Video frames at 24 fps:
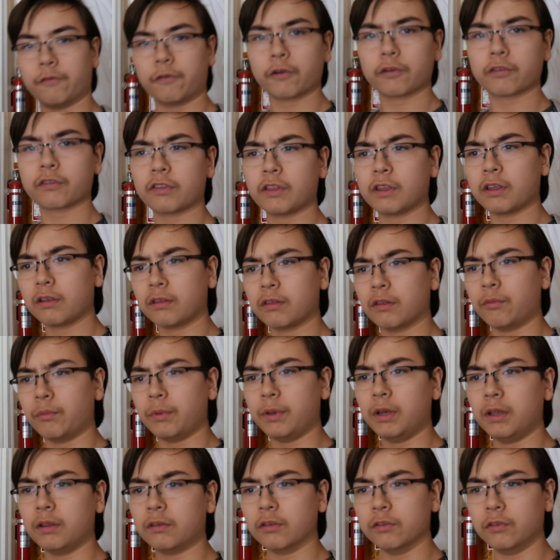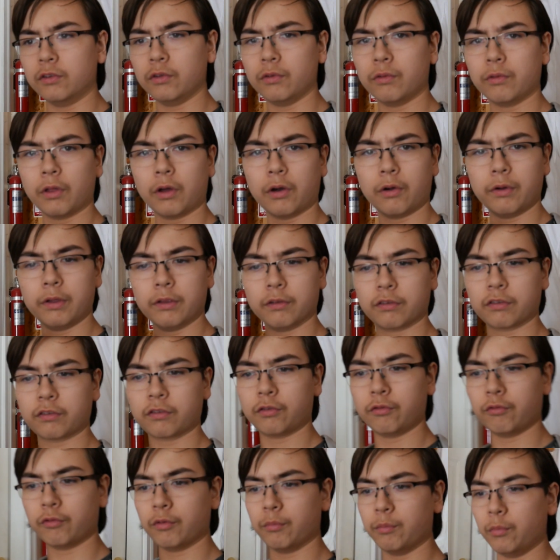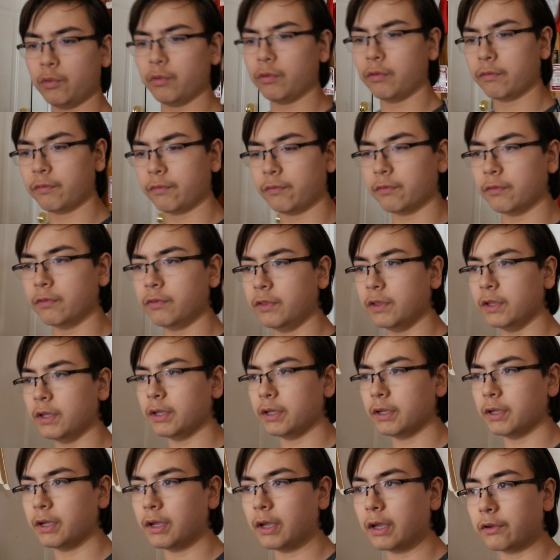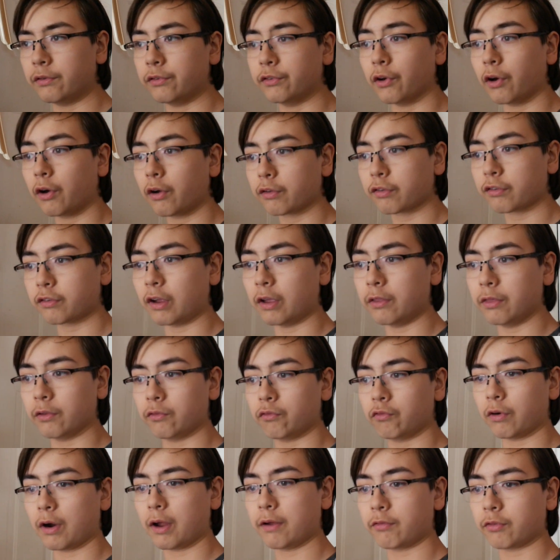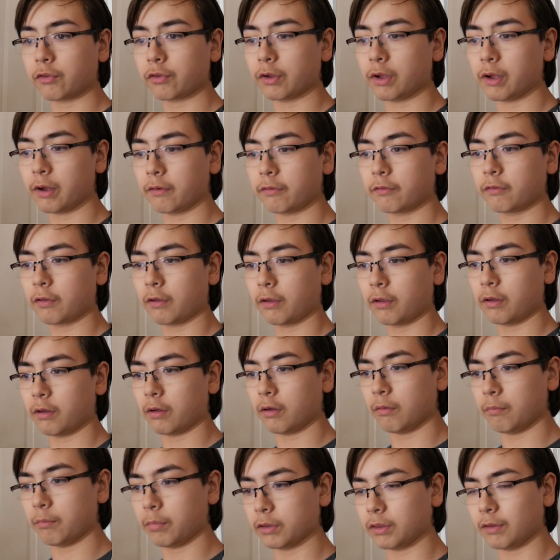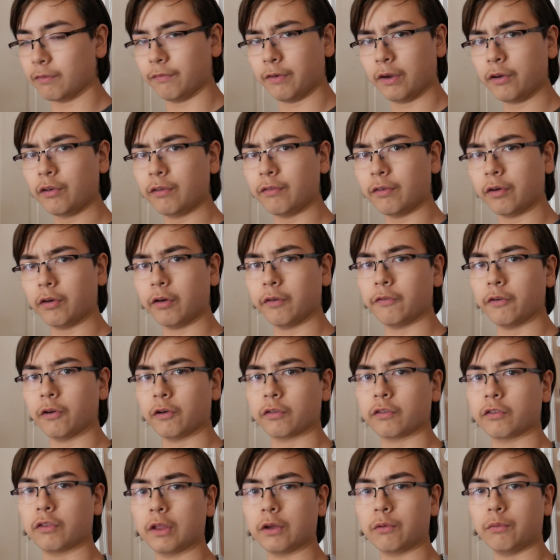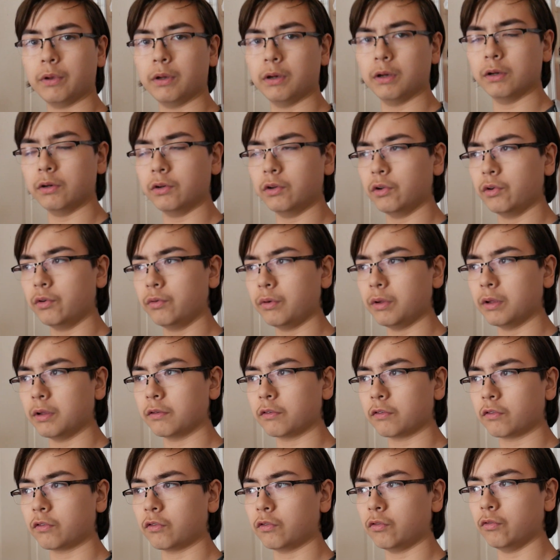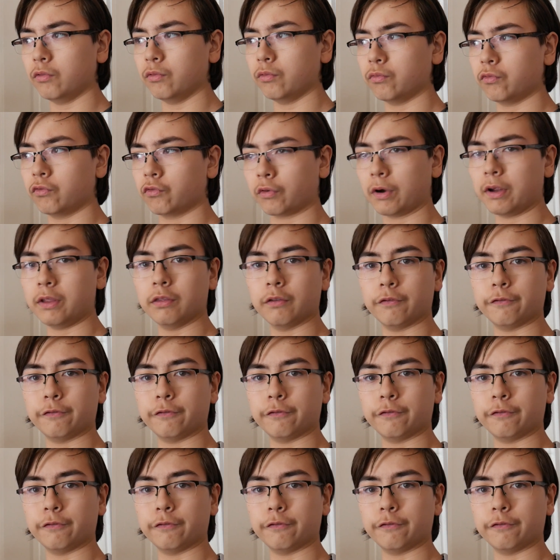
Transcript: First thing that we need to do though is to remove the exhaust and the drive shaft, but the very first thing we need to do is to drain the